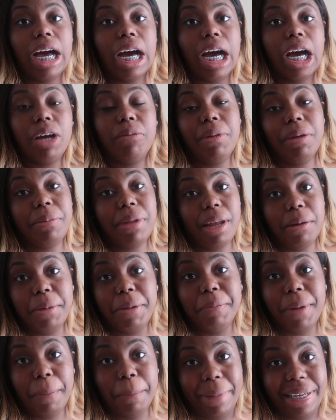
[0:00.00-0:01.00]
Um, maybe that'll
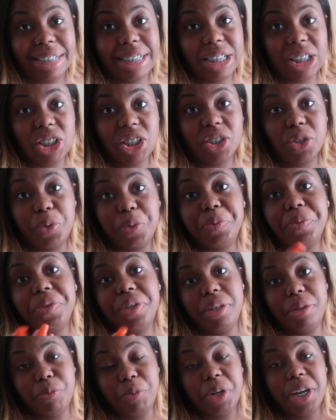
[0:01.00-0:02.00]
be my mission. So mm,